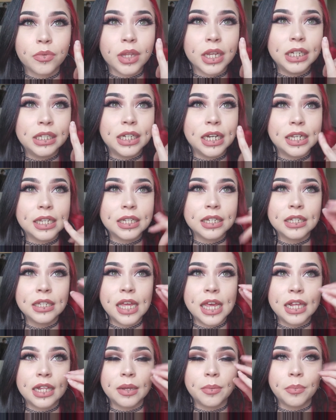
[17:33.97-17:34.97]
It doesn't
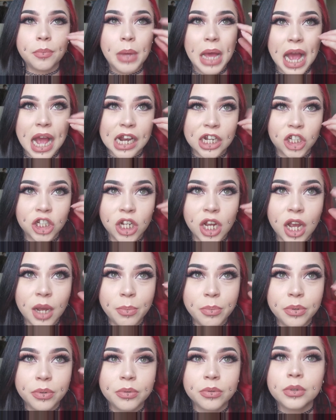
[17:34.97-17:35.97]
like patch
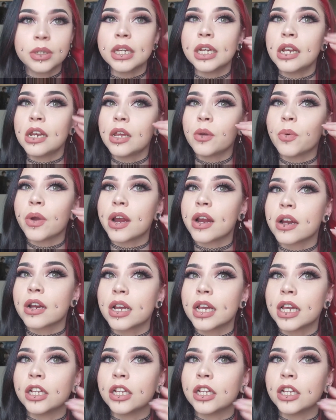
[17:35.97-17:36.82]
up anywhere.